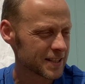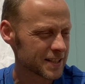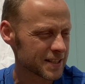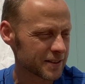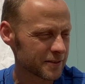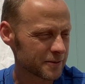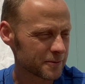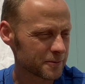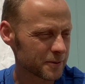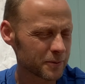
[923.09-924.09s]
so
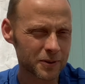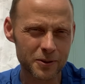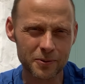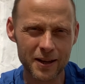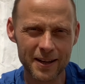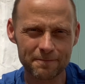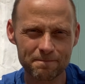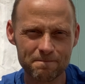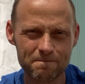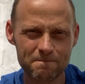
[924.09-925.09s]
we'll do that,
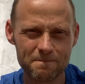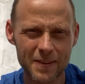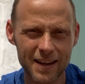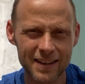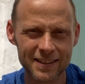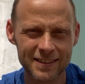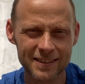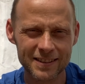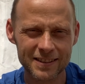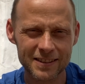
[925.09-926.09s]

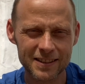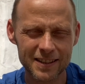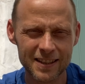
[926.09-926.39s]
and